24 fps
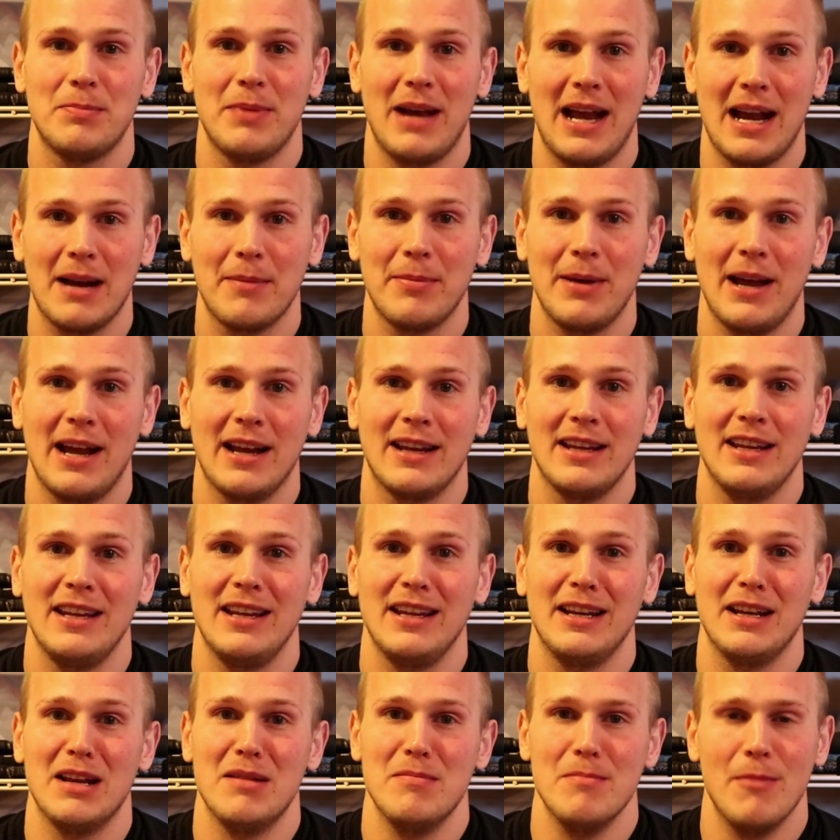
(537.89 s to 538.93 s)

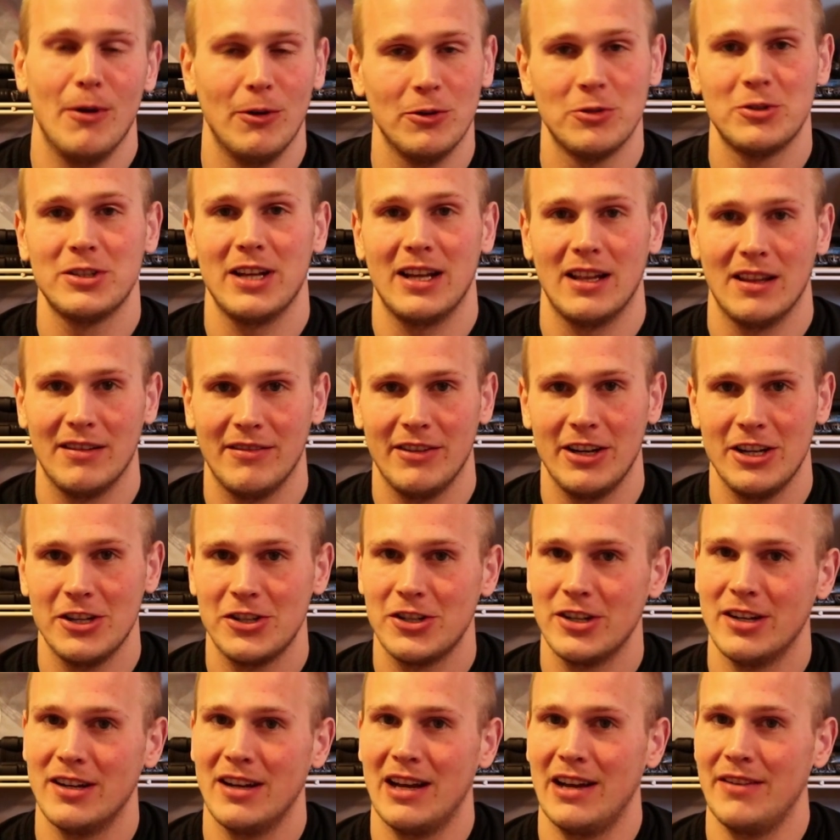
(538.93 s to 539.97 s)
backpacking and most
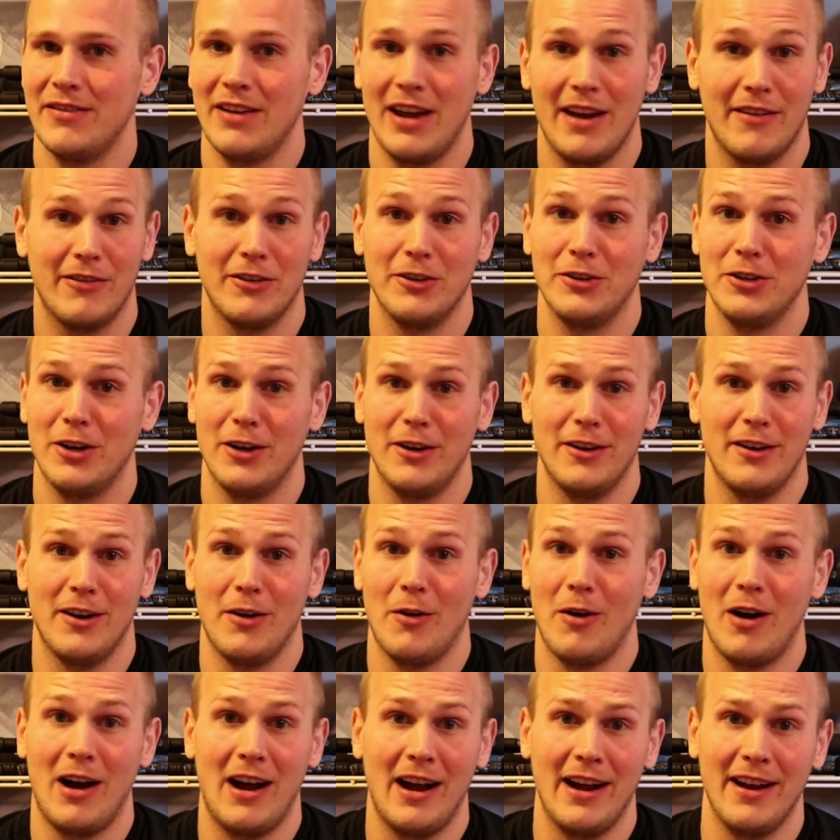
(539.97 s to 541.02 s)
elevation I've ever done in
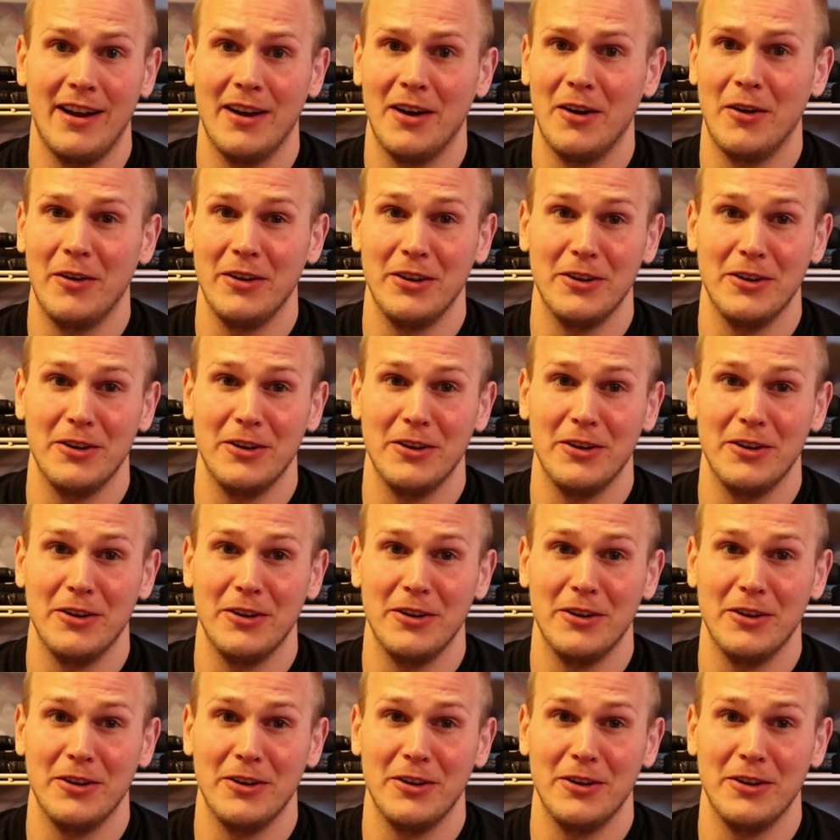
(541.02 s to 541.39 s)
Ohio.